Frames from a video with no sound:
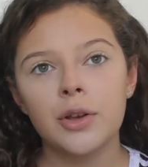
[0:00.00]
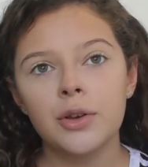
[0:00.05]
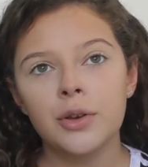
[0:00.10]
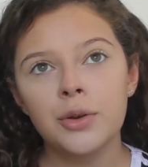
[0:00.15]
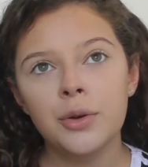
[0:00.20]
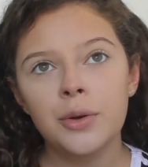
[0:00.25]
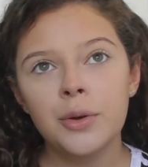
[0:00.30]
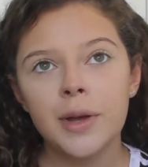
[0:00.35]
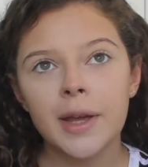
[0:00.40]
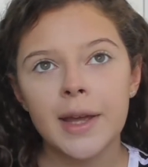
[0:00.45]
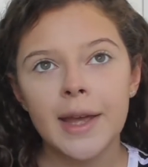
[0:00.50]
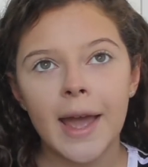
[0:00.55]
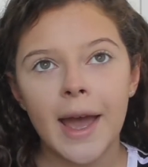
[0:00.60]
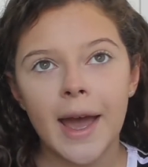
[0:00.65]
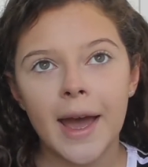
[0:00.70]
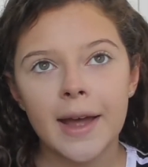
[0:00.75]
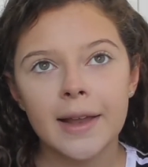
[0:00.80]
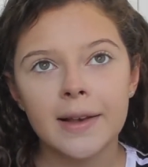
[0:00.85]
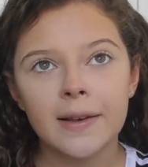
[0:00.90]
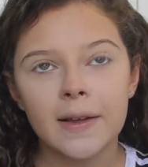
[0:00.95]
knew he
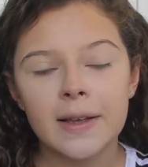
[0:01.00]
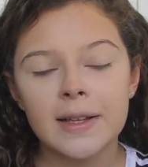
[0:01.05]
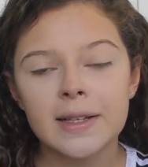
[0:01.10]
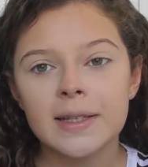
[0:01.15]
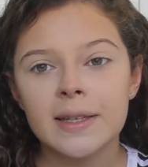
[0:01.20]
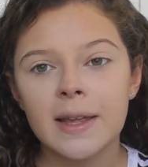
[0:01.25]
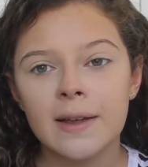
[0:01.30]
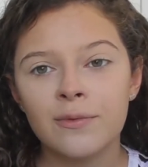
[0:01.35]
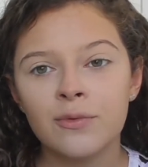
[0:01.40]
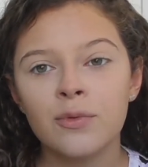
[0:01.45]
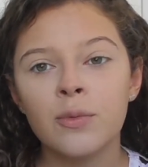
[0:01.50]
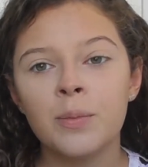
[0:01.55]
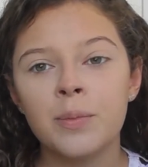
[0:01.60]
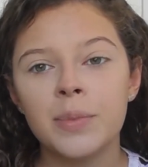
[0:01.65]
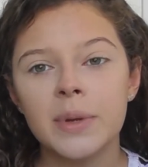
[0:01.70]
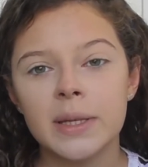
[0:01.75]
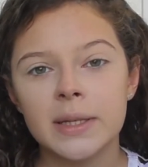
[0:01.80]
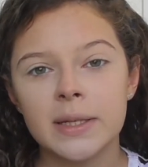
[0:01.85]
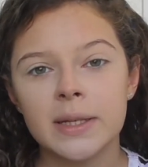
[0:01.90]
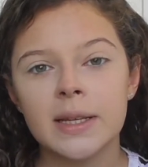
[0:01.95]
had like several
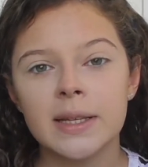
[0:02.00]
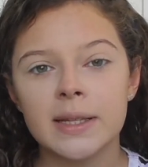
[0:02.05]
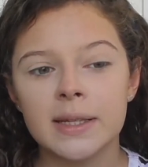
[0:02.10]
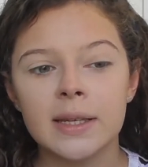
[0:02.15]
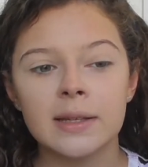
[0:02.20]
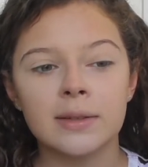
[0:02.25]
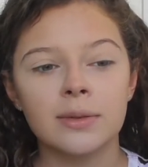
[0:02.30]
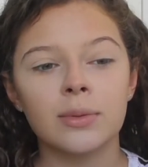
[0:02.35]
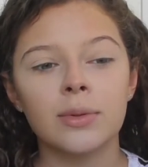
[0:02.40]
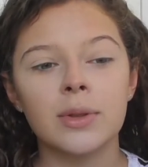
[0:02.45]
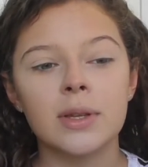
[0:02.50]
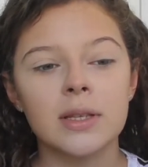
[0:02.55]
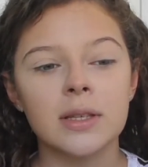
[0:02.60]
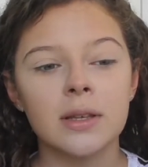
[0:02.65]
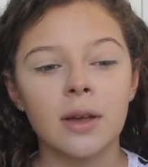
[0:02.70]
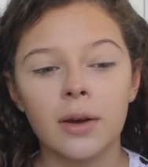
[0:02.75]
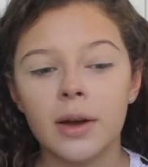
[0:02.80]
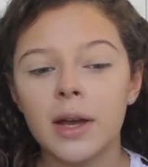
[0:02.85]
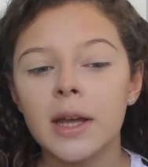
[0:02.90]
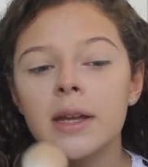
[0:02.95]
businesses on the
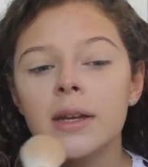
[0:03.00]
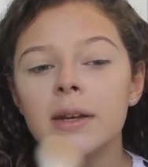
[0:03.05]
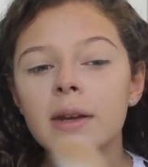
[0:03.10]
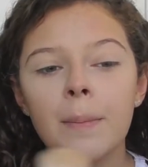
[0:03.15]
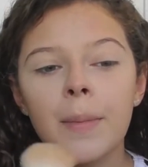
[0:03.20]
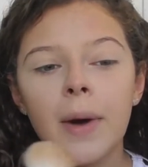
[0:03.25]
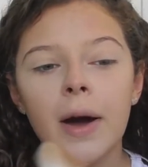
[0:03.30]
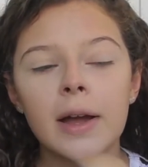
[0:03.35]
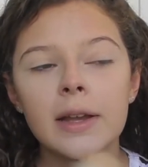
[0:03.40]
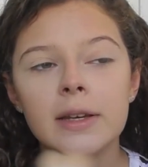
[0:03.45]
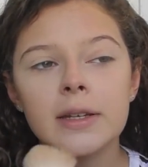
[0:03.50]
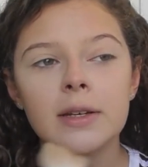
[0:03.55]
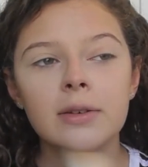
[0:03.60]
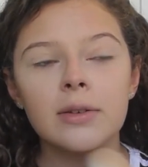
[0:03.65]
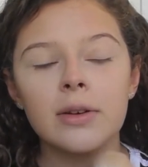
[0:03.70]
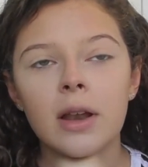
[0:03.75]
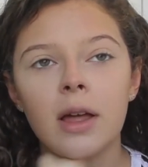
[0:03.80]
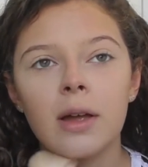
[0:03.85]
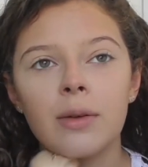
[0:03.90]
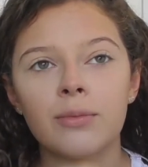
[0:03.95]
side, but I
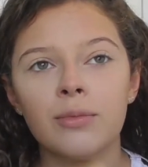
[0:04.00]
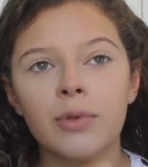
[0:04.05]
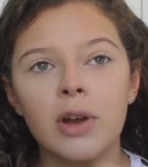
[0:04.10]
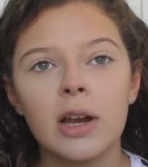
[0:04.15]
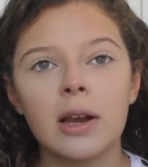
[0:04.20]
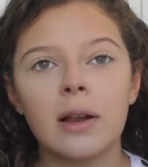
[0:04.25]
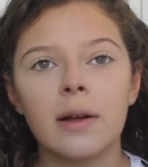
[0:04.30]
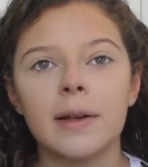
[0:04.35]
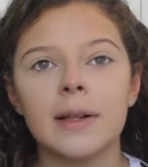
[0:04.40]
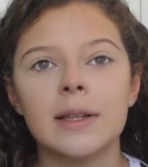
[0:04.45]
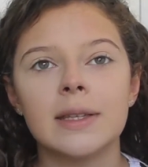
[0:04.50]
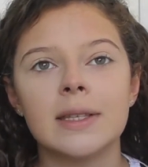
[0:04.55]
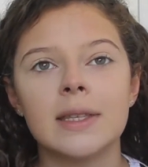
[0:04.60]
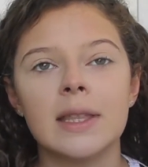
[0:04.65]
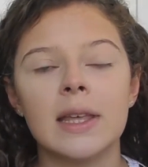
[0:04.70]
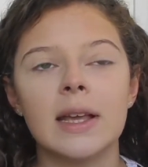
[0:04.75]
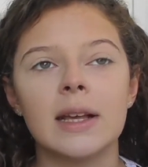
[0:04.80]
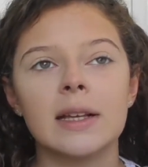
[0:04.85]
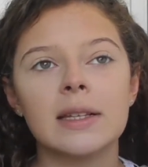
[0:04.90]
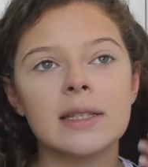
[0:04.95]
didn't like realize
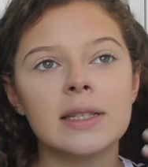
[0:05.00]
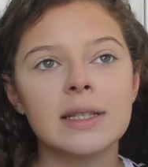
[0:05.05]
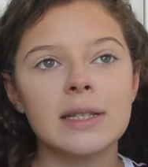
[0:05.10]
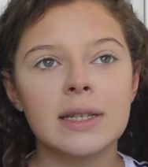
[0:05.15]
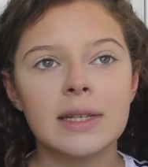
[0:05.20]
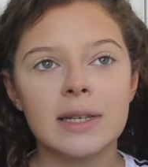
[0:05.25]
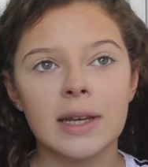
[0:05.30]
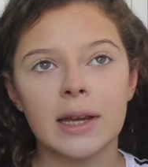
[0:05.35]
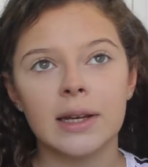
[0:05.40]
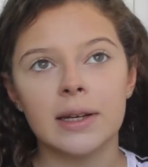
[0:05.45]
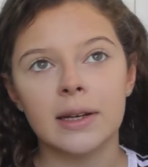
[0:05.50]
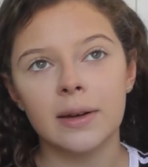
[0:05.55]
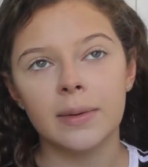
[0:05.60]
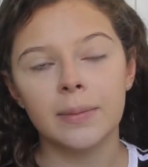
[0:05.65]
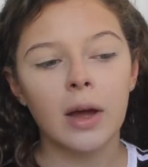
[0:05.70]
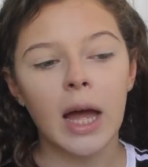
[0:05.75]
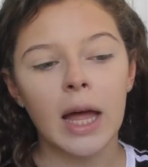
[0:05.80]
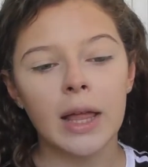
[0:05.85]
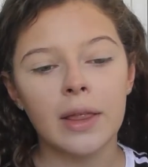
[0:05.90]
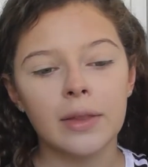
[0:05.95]
the extent
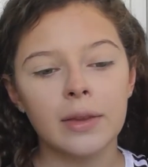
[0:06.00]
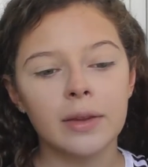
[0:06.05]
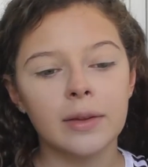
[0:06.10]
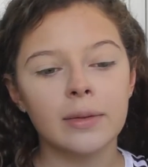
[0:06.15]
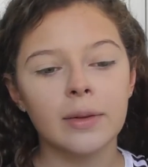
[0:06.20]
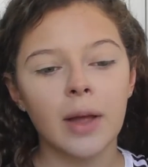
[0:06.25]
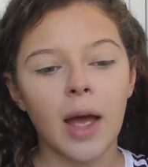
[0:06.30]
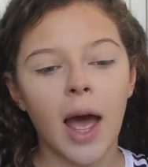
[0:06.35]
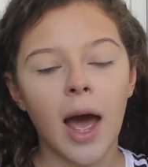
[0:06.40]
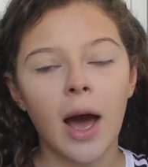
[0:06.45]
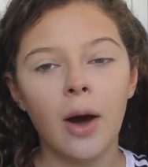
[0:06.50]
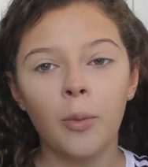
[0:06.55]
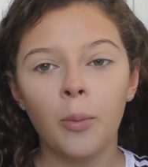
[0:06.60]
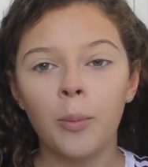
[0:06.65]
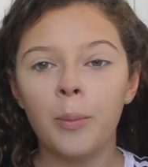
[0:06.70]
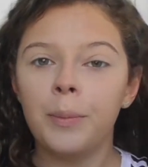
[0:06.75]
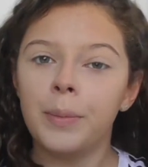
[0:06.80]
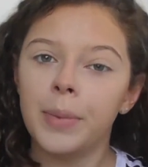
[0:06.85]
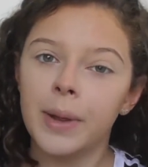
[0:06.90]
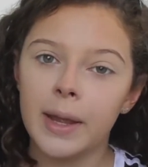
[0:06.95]
and
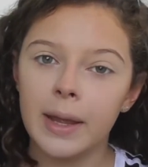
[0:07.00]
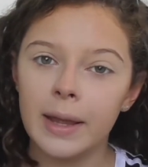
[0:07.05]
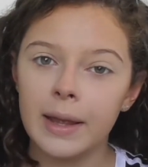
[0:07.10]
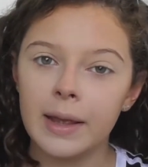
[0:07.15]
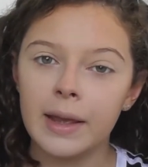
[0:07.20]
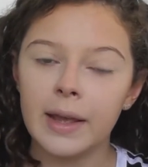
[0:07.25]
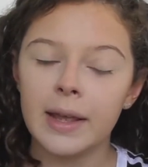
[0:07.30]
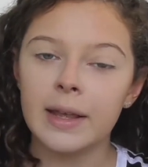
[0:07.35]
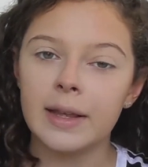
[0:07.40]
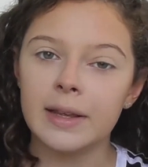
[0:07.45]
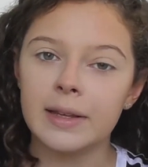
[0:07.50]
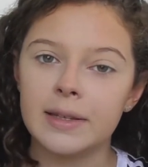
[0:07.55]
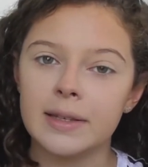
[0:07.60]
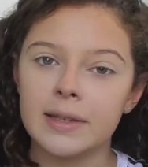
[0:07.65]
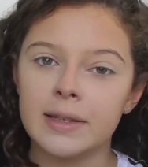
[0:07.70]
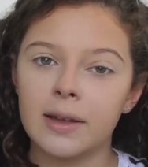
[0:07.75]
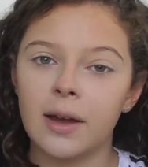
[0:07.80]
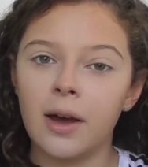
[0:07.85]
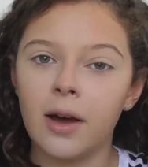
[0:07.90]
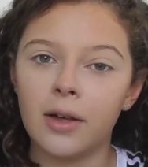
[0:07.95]
how big
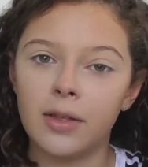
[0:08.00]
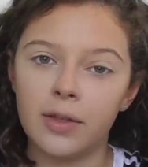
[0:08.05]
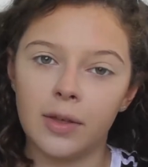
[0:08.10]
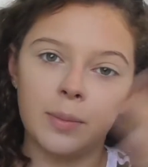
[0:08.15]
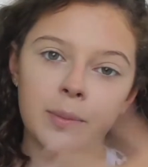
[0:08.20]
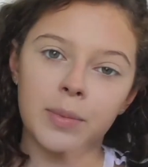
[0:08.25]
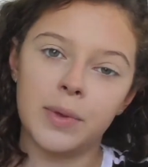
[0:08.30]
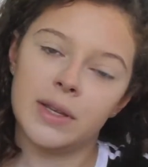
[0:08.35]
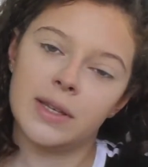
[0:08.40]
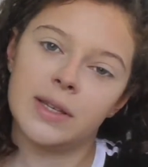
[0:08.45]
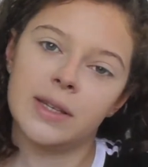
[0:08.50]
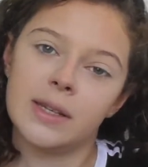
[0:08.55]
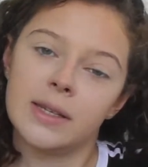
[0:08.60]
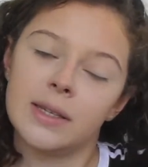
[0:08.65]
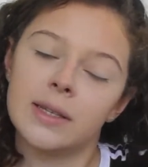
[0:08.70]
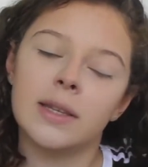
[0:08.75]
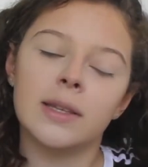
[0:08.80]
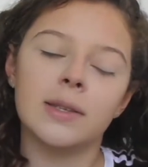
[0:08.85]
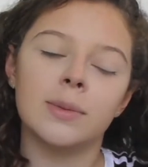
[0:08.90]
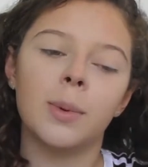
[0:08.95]
his other
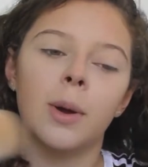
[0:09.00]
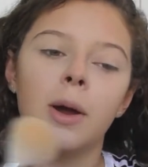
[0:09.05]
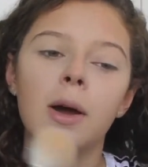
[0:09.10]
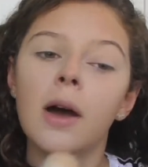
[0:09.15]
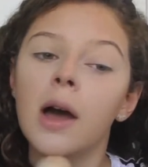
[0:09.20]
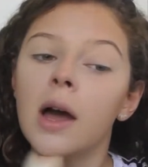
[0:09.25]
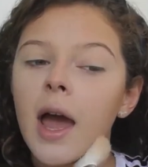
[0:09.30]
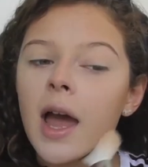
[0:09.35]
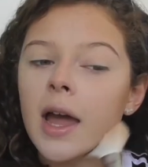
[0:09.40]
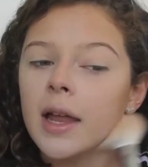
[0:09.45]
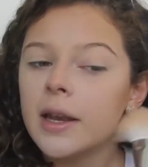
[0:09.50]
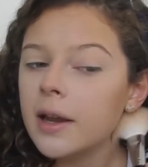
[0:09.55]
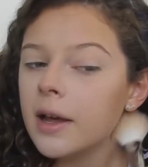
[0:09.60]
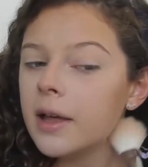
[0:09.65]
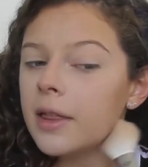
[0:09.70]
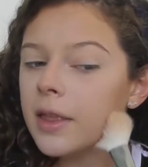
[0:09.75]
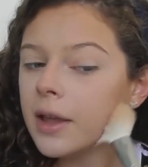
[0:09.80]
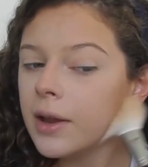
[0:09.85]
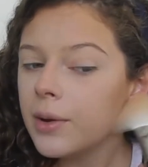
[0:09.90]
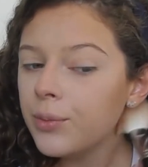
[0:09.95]
businesses were. And
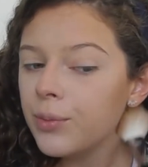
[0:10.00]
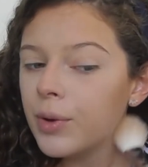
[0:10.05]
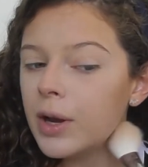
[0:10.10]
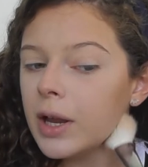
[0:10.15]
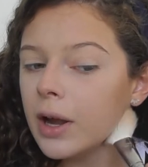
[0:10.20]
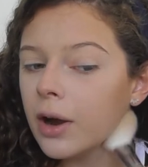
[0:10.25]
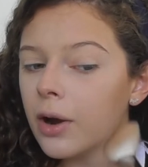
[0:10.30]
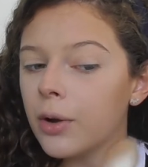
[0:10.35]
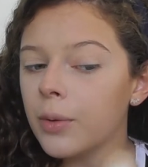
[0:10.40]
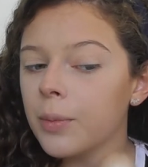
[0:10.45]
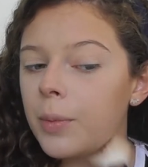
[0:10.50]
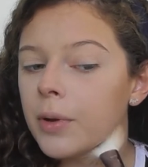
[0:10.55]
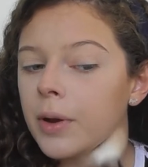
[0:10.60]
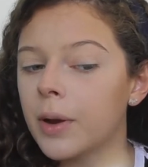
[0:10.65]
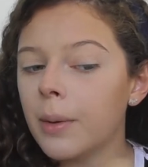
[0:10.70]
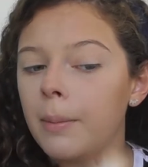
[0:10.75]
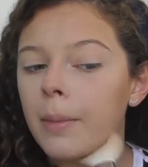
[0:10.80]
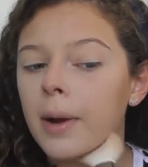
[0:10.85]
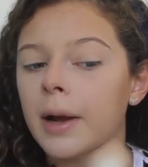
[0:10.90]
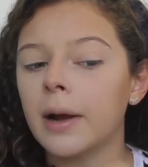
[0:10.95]
I think it really opened
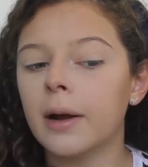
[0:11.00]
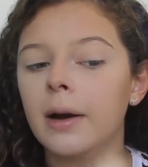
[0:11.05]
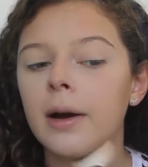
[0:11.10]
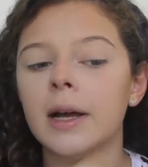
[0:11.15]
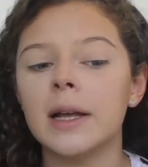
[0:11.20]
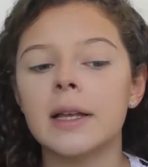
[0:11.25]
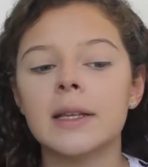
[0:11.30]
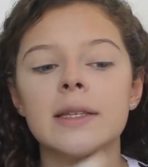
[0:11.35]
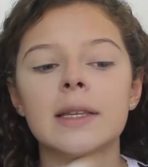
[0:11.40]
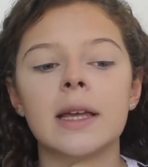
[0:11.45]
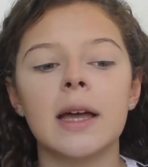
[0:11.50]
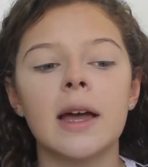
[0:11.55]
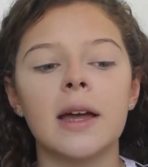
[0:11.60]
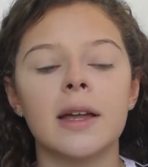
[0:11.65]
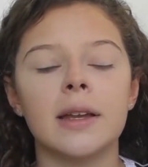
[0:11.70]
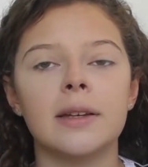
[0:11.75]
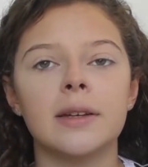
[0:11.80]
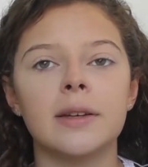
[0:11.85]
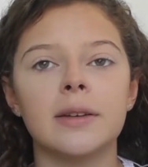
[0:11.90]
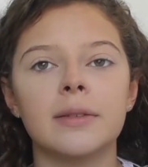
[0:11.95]
up my eyes
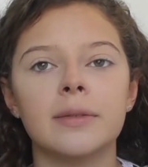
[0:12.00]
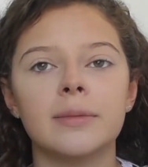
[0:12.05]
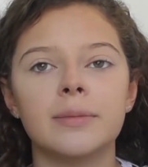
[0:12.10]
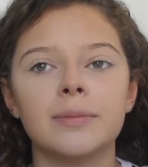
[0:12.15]
and